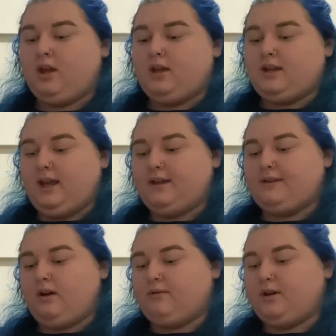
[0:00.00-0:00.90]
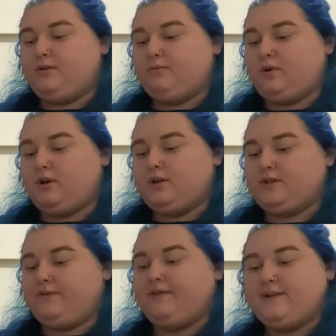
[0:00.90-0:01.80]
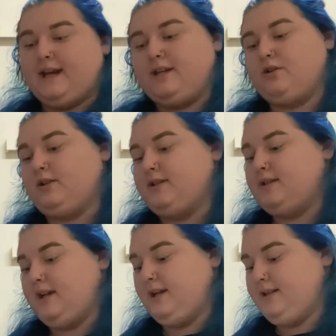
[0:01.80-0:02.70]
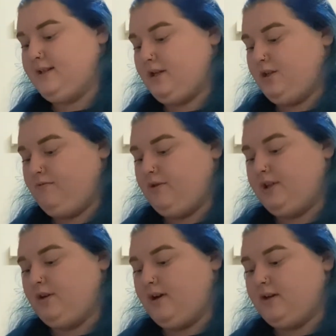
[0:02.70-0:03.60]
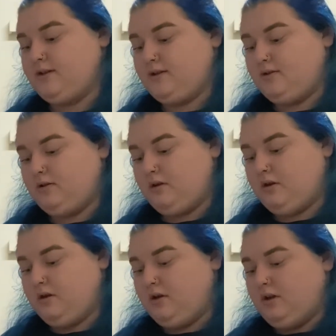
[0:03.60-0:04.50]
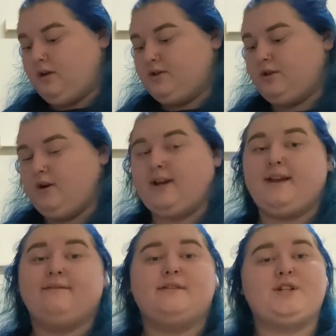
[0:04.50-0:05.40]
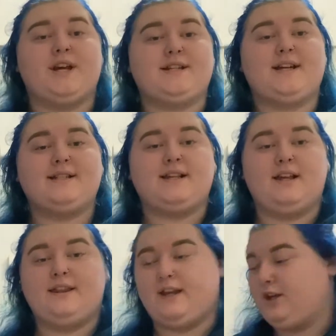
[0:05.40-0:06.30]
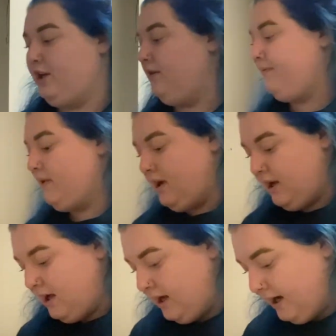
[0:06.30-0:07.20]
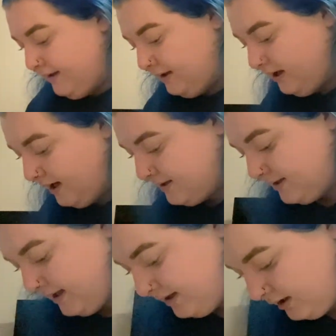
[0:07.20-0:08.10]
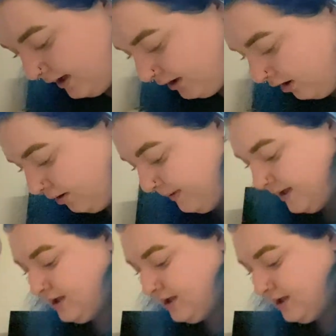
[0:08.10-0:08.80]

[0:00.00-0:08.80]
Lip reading: yeah, and that one was $15 and it's actually really nice. So again, JJ's, thank you. And the last thing that I got, which